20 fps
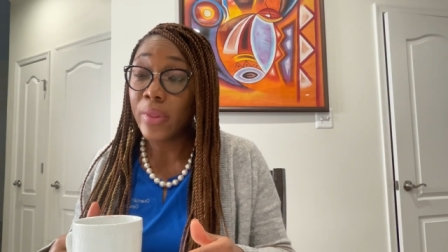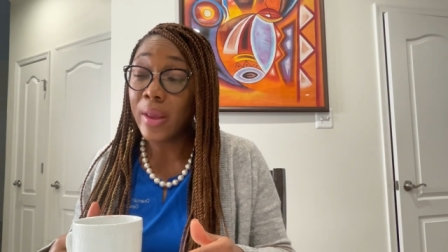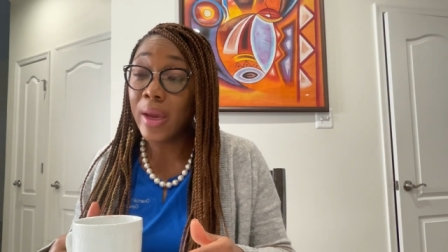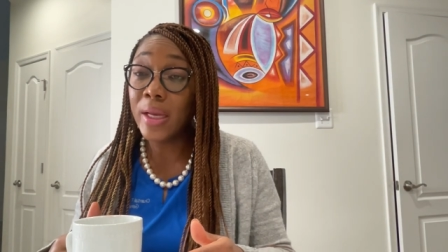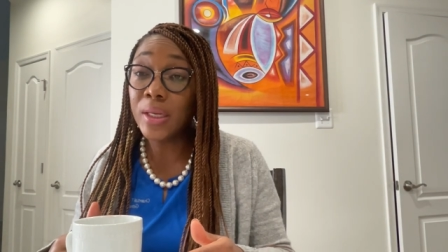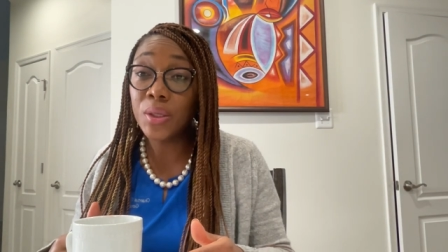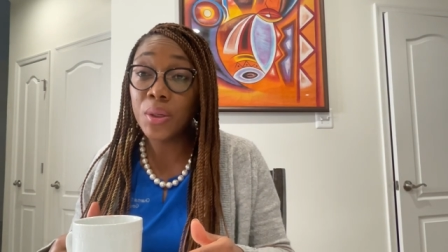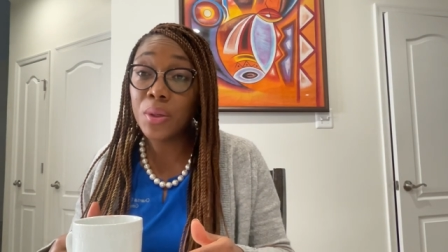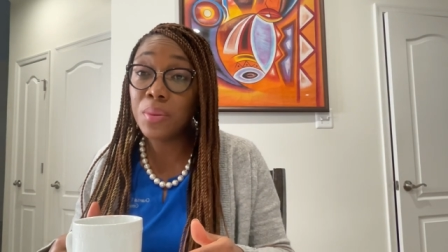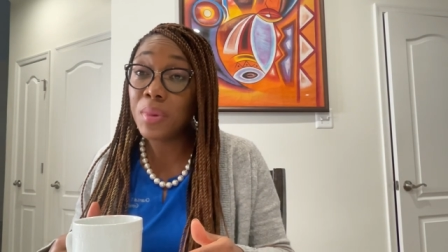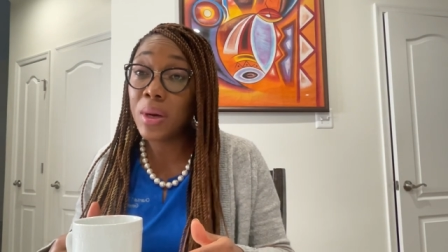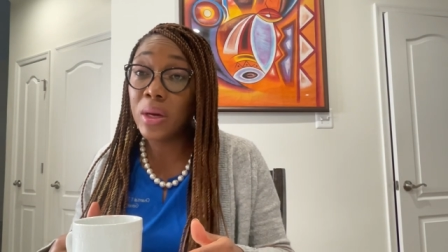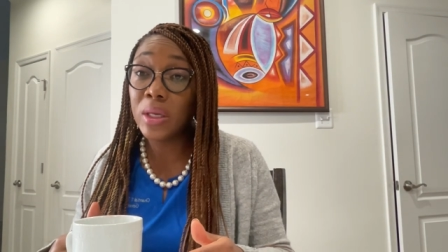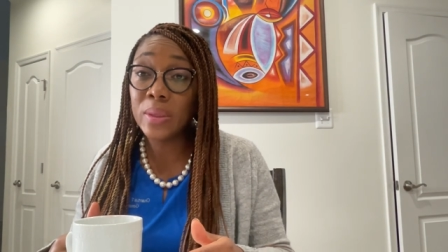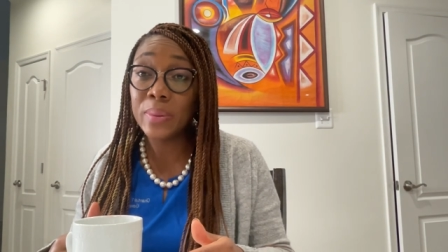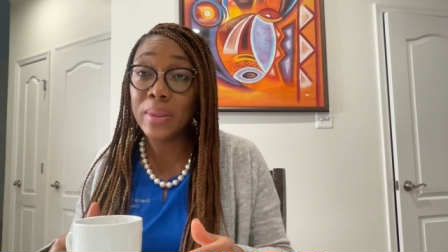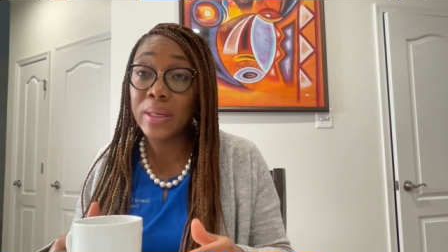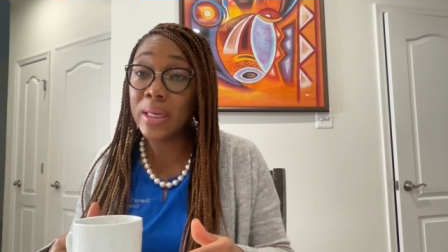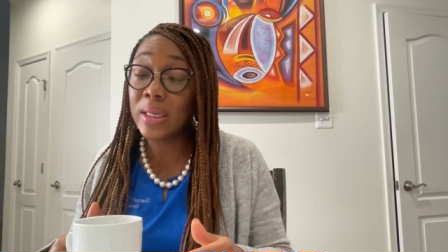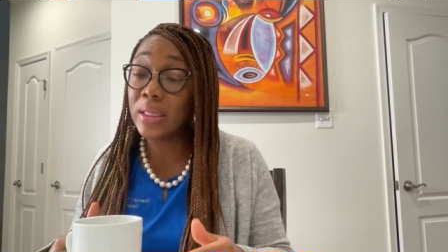I told my
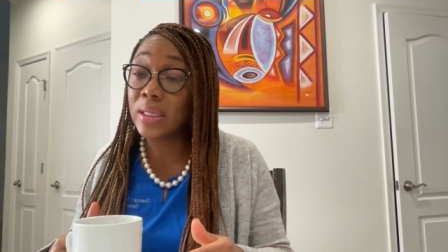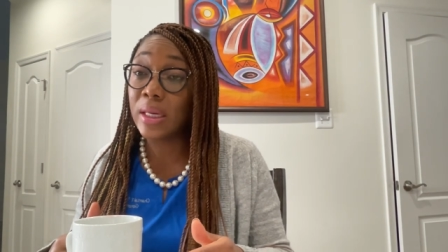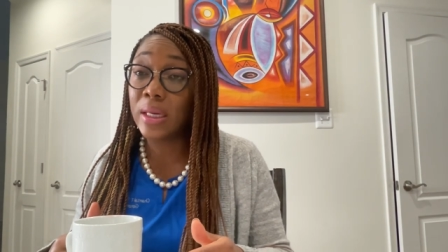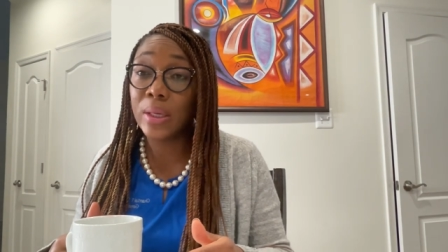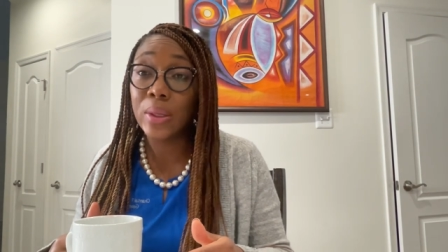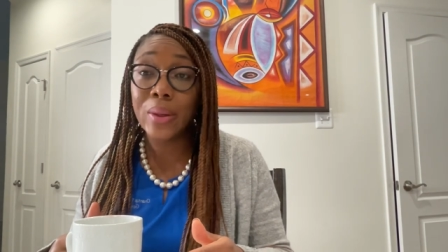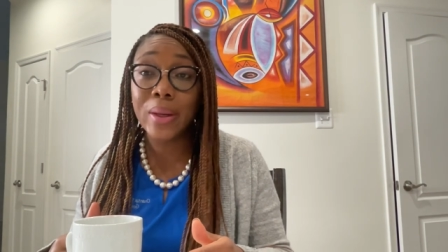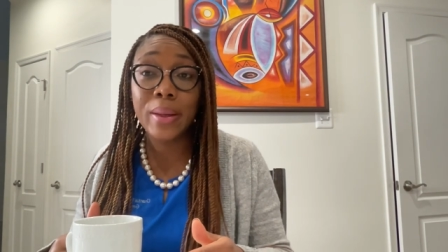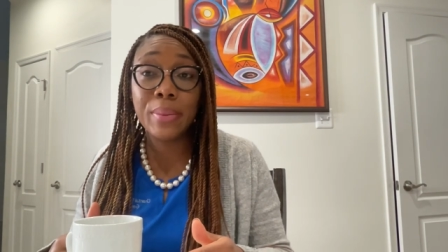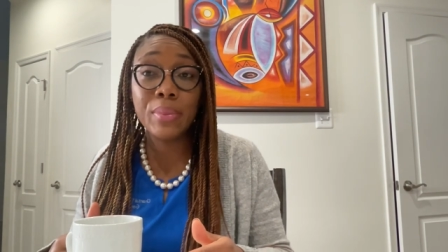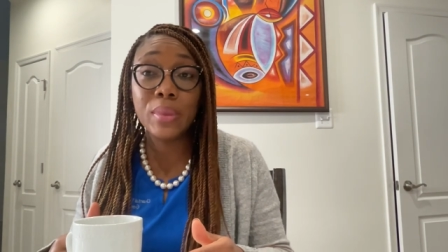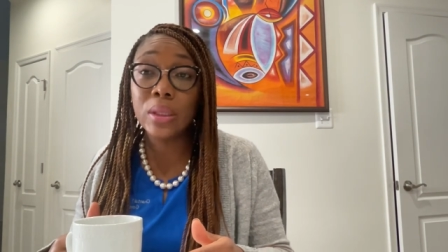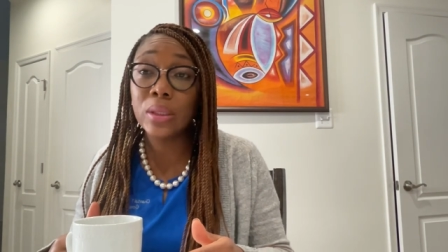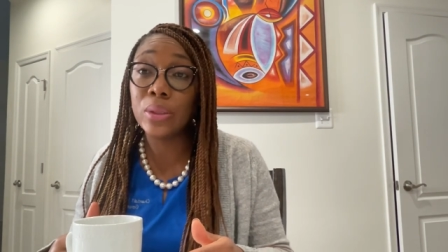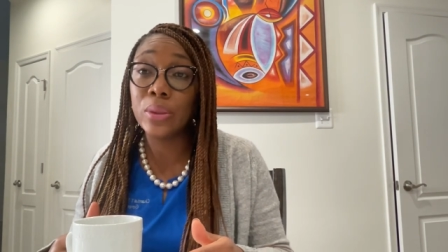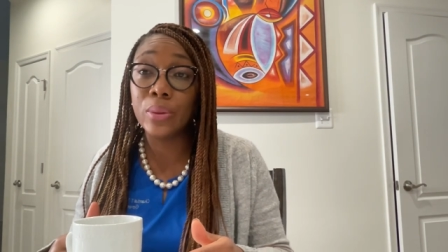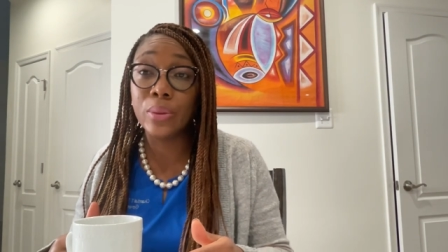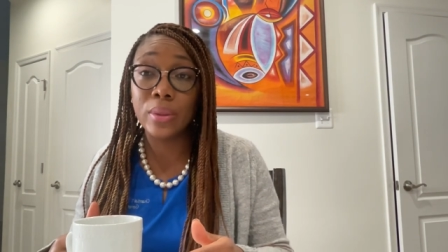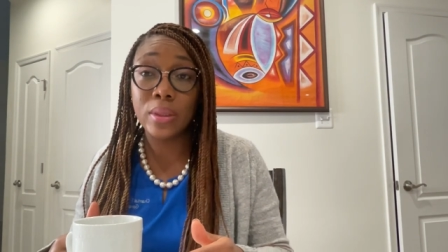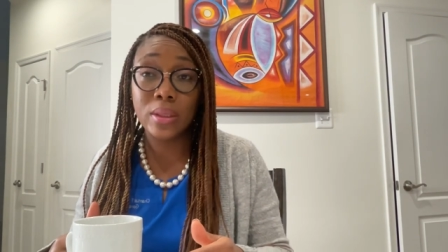husband, I said, no, I'm not
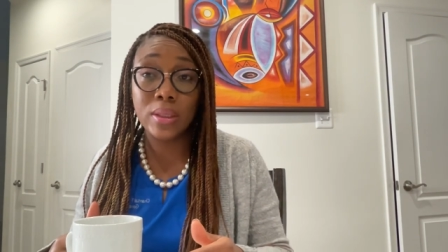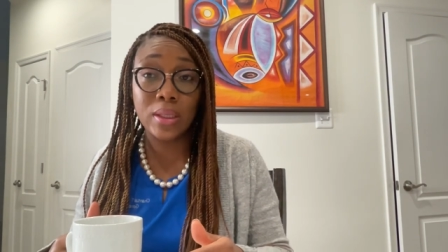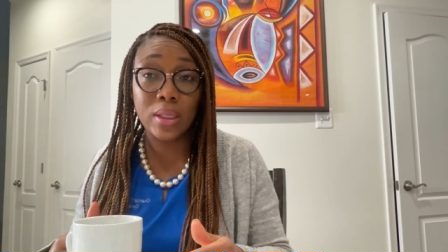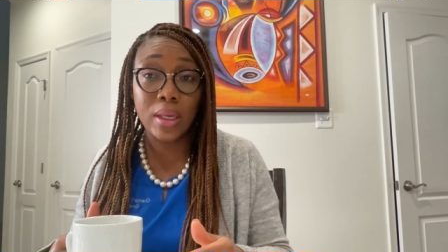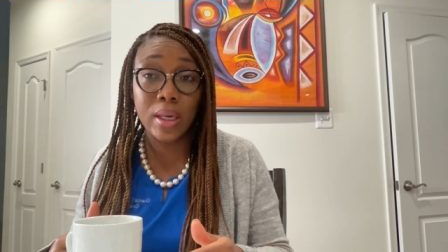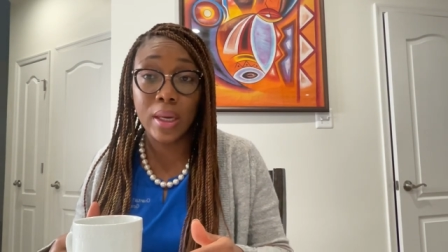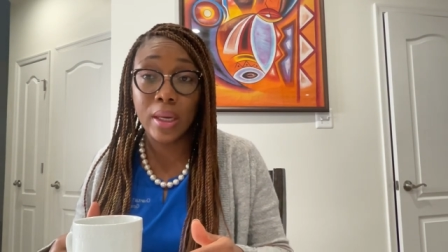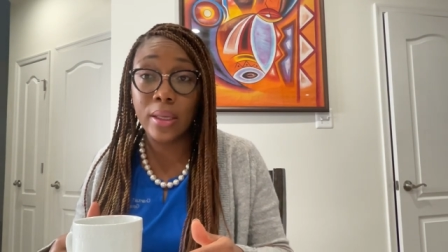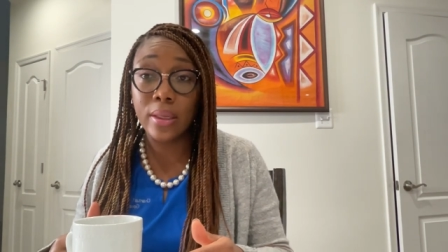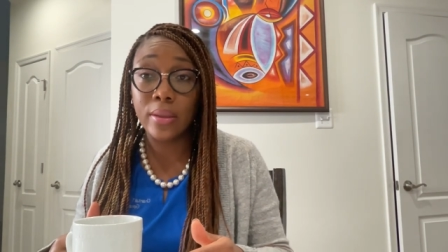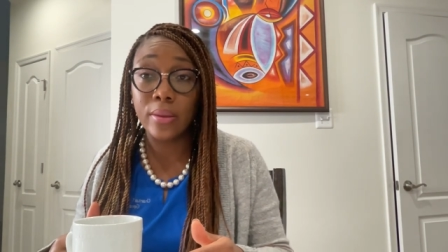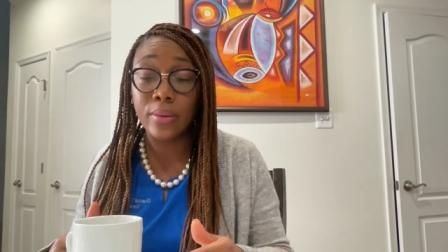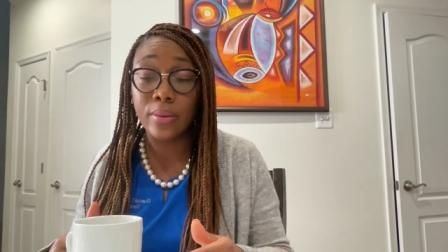doing this again.